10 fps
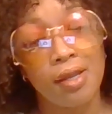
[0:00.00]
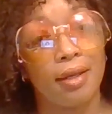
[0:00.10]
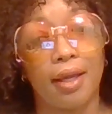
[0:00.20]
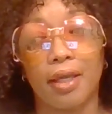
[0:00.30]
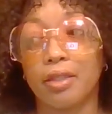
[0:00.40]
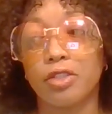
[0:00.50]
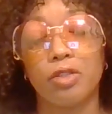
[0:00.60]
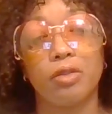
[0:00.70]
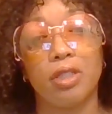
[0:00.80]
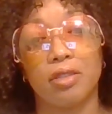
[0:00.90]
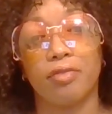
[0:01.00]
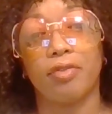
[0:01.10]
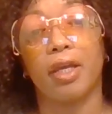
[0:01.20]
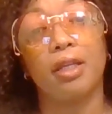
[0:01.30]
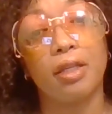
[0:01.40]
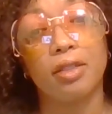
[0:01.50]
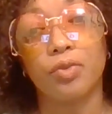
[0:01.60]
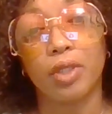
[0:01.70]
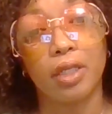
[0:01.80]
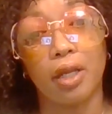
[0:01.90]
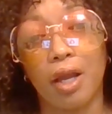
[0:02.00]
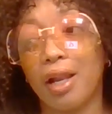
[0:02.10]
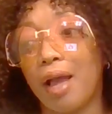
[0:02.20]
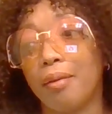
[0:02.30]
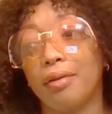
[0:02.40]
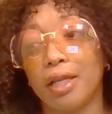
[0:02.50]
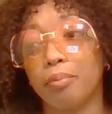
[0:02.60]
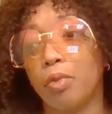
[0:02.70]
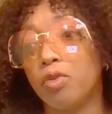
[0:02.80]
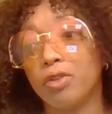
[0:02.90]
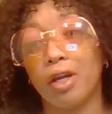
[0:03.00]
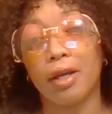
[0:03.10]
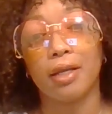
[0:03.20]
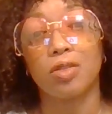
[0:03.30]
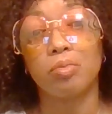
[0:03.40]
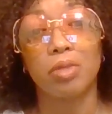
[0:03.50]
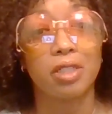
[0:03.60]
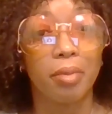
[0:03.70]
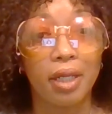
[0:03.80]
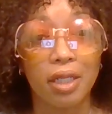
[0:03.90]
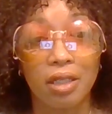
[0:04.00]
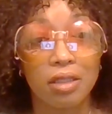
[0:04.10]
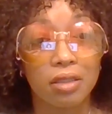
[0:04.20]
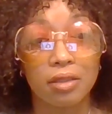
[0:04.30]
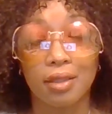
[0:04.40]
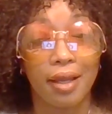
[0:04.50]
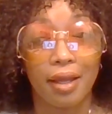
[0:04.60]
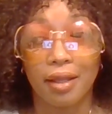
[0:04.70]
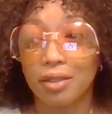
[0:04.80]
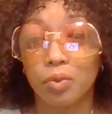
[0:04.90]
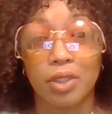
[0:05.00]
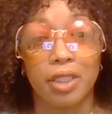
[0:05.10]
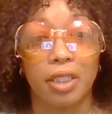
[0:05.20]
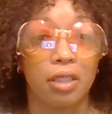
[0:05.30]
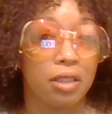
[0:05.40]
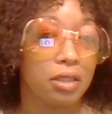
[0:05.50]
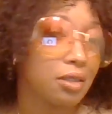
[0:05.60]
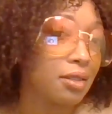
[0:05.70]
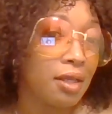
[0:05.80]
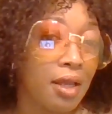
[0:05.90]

Like there's no need to fight. It's really not. Like both of y'all got so much money that it's ridiculous.